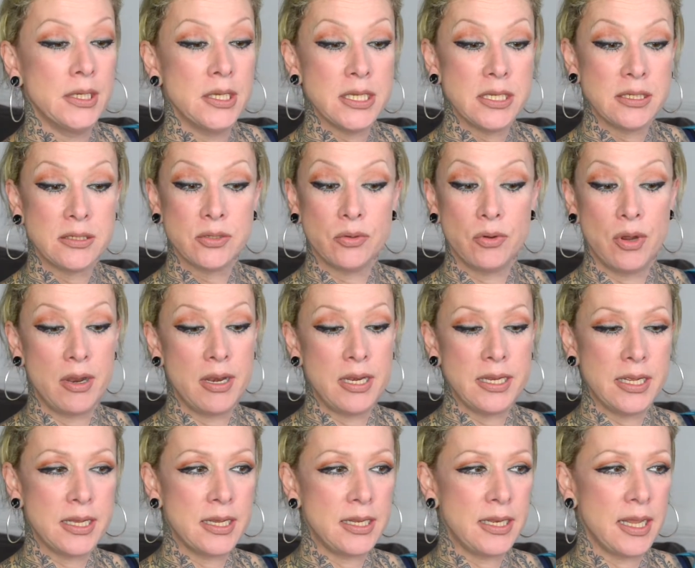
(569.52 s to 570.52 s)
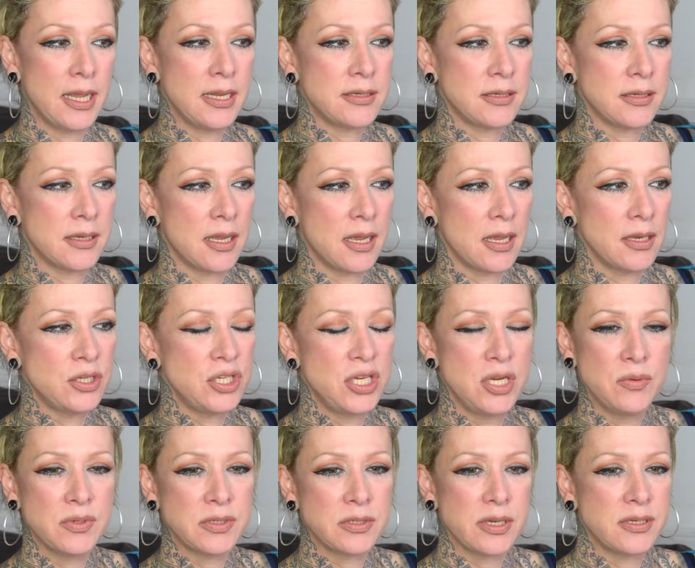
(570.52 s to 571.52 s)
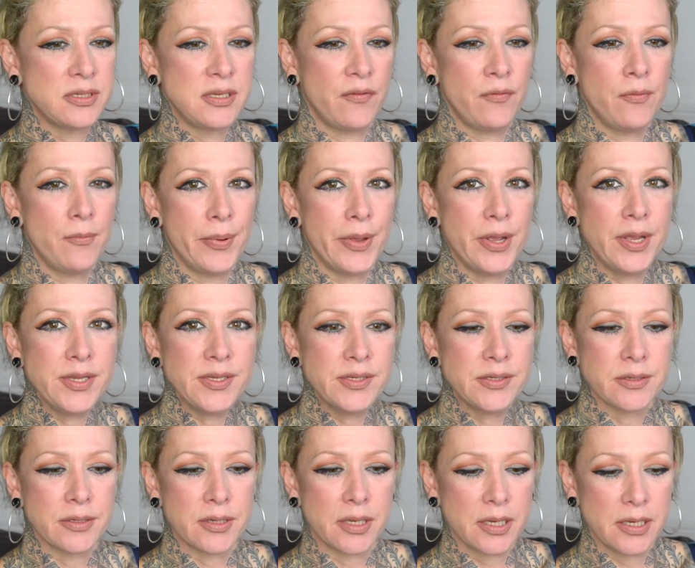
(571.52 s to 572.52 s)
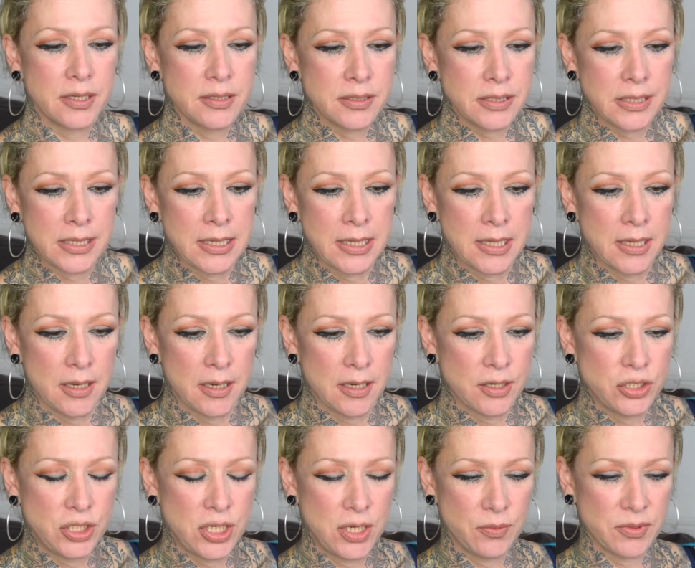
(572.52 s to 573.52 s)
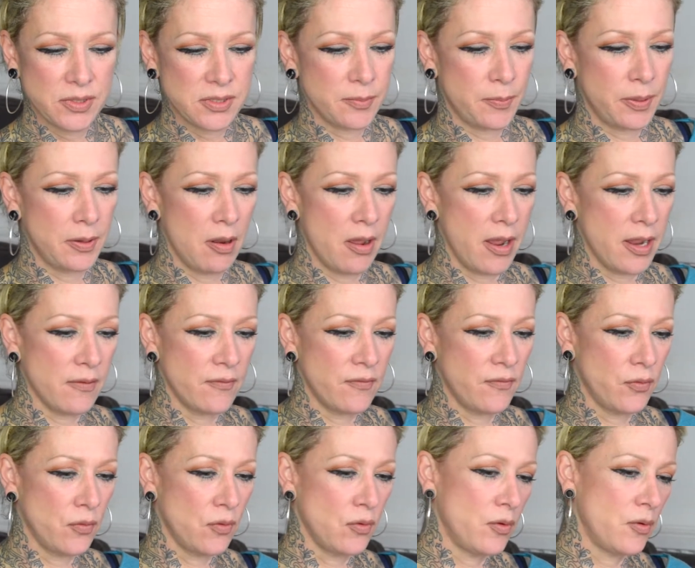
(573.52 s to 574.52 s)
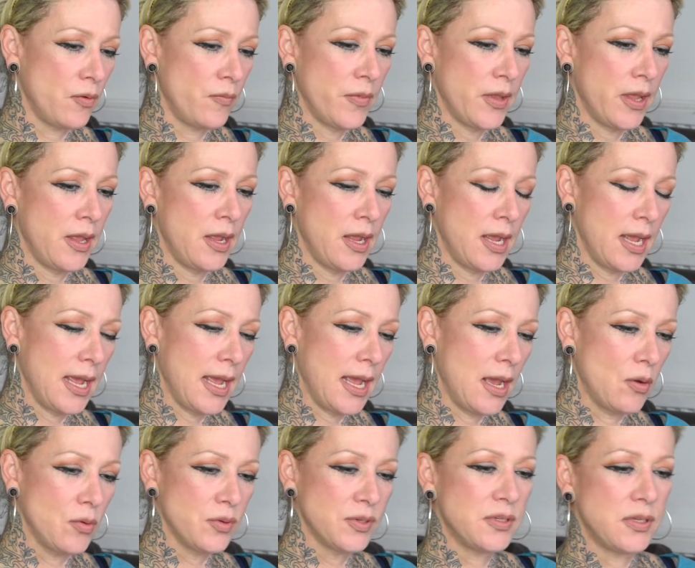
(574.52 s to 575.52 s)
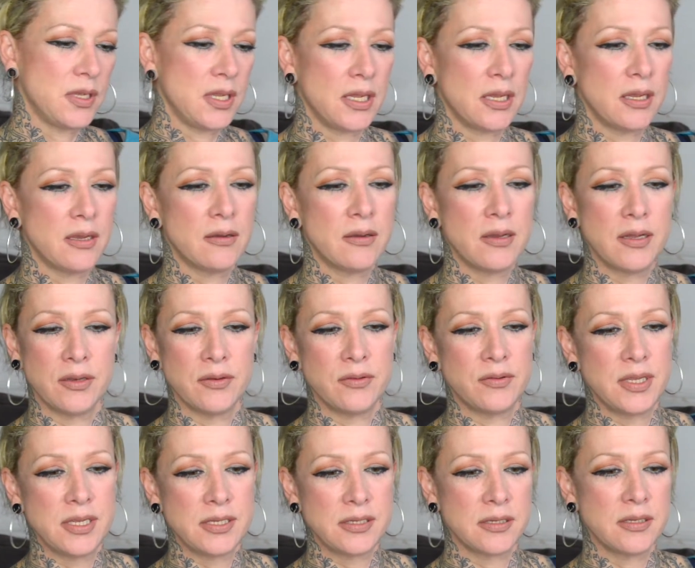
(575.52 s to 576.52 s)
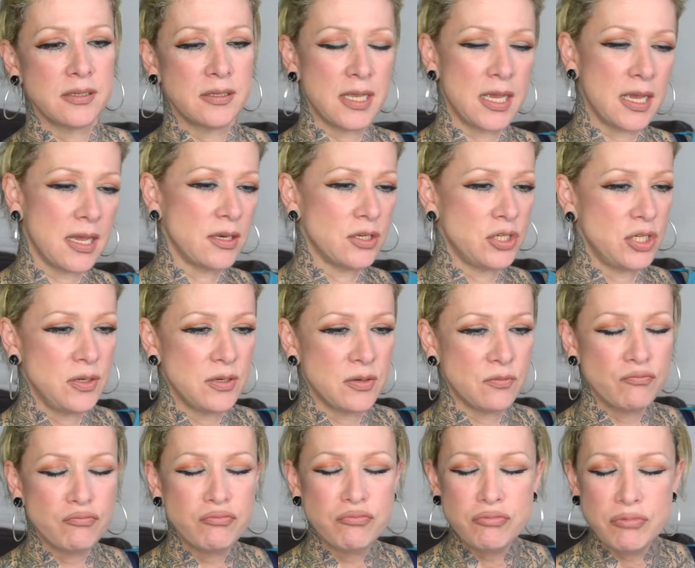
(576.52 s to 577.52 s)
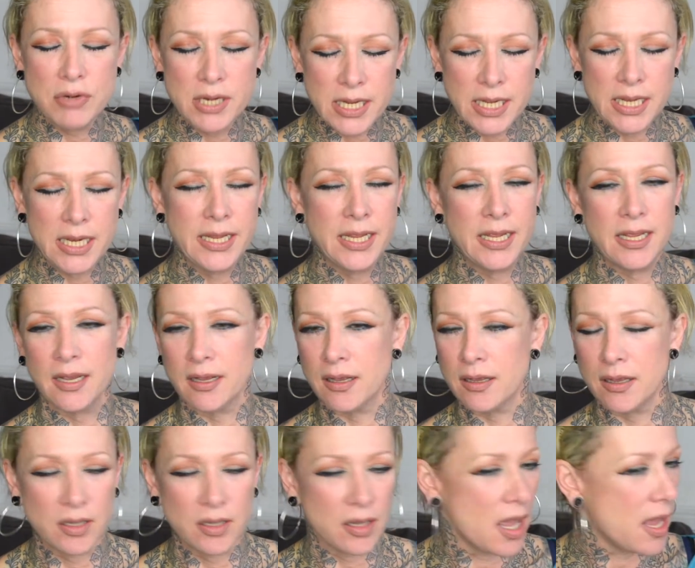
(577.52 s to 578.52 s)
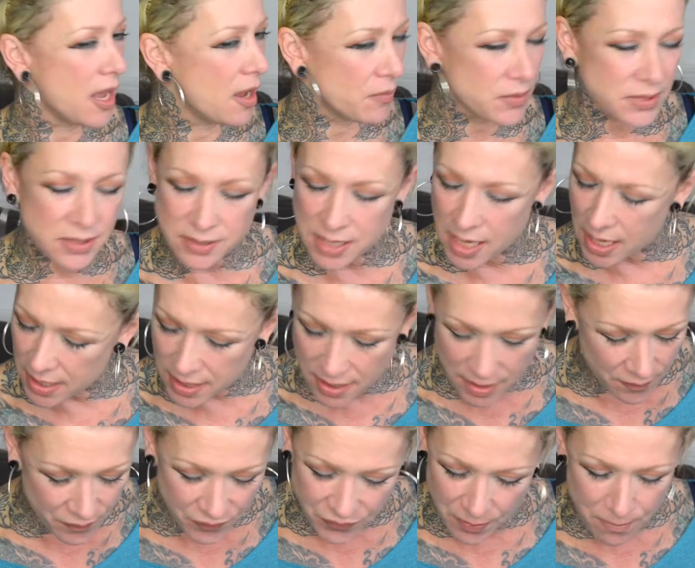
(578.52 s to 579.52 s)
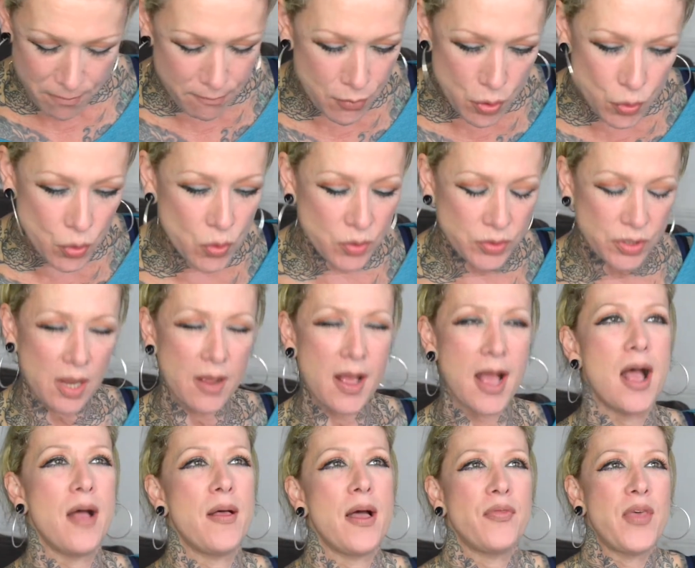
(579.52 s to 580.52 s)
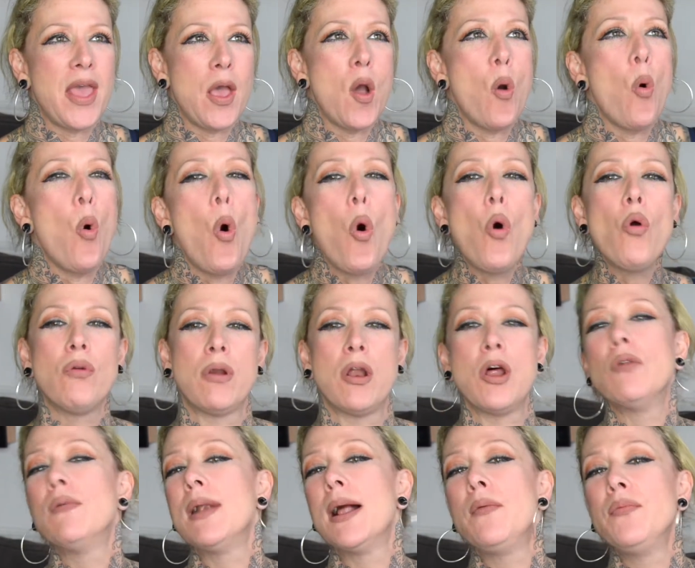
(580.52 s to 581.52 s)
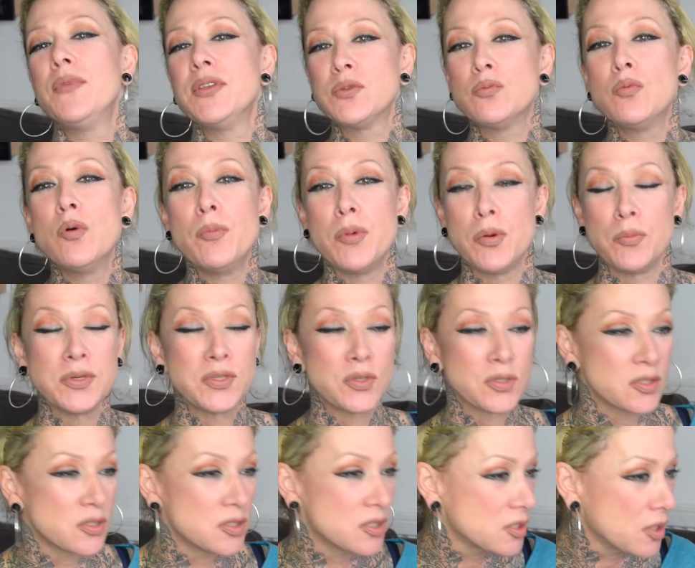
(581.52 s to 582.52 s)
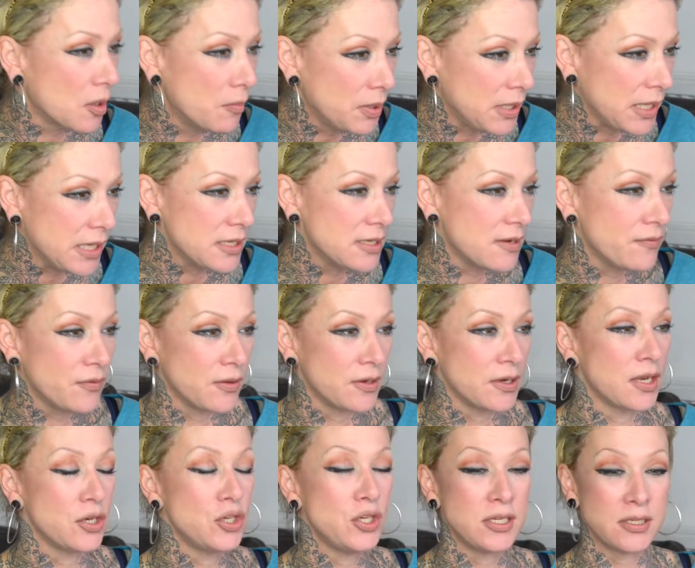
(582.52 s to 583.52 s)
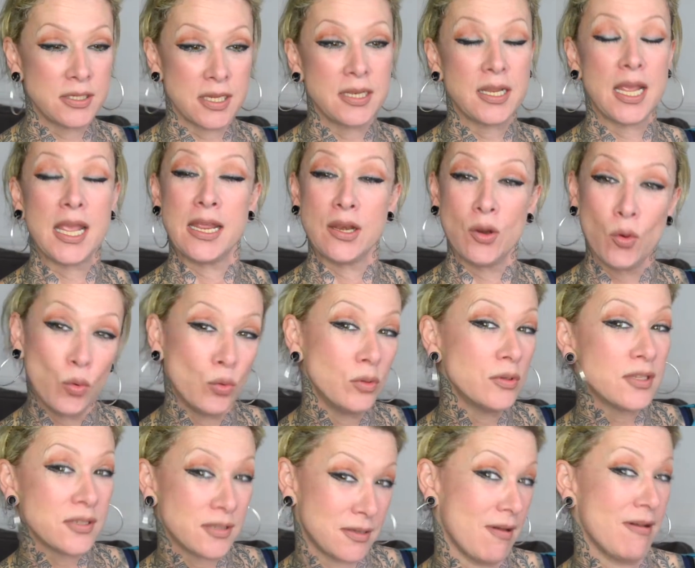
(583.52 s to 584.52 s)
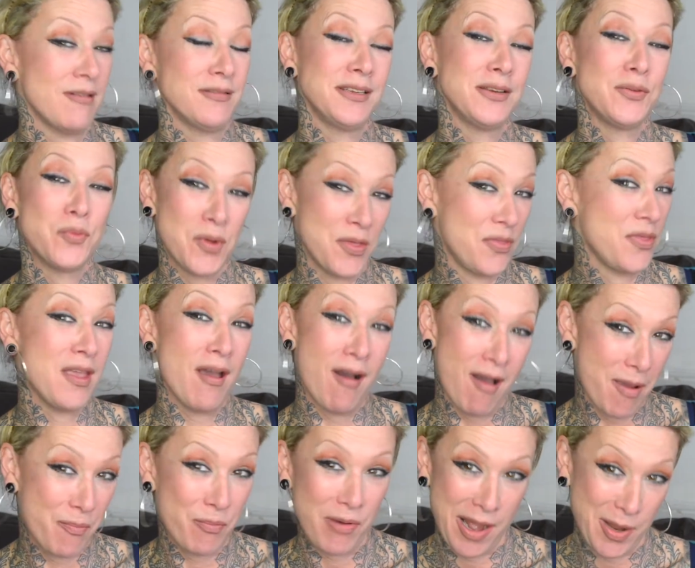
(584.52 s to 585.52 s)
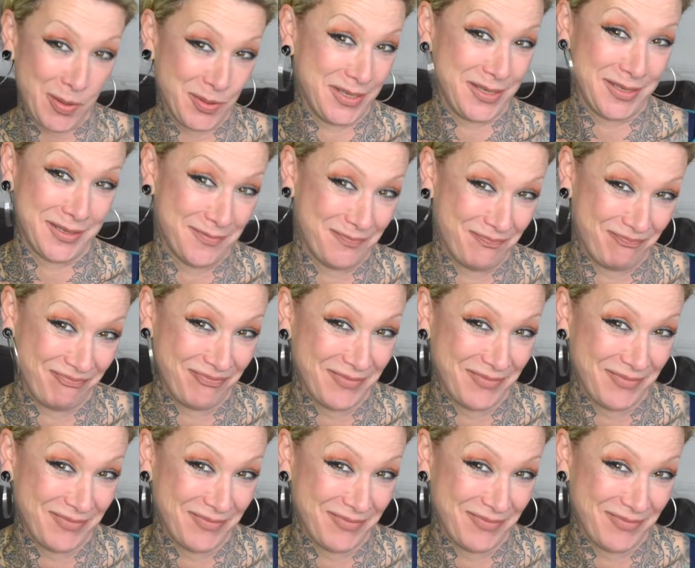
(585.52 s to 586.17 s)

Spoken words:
Saw her a year later, and she was a different person, and she was applying for housing and this and that, and she really, it was the mood, the aura around this woman was completely different. And she said it all started with the eyebrows.